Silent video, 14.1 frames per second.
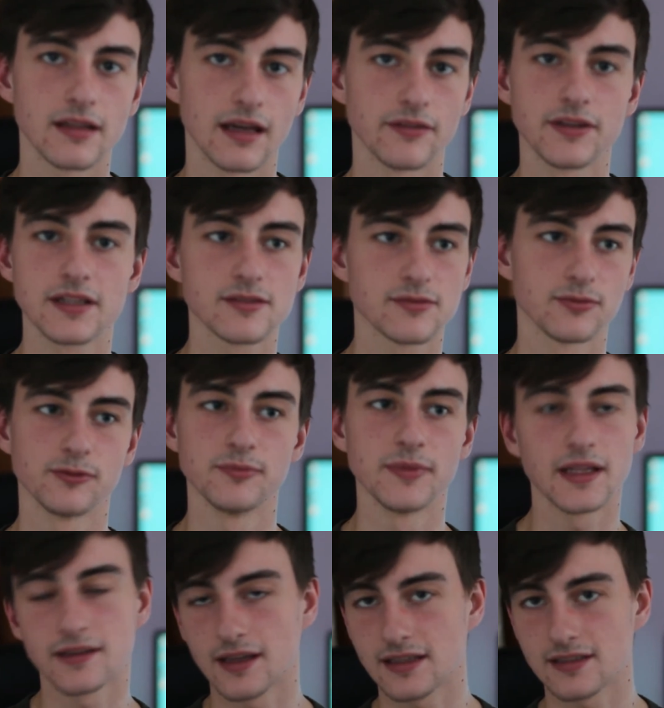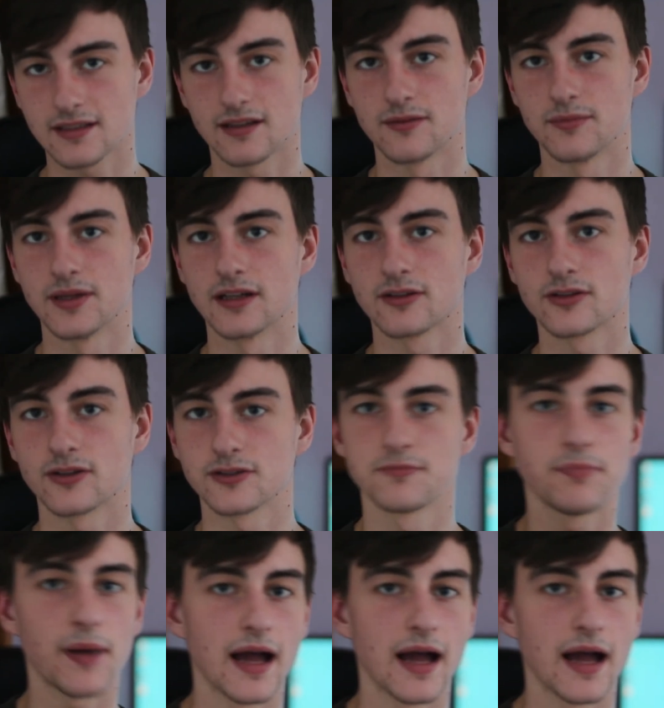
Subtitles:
Now, this will mean that it's going to be across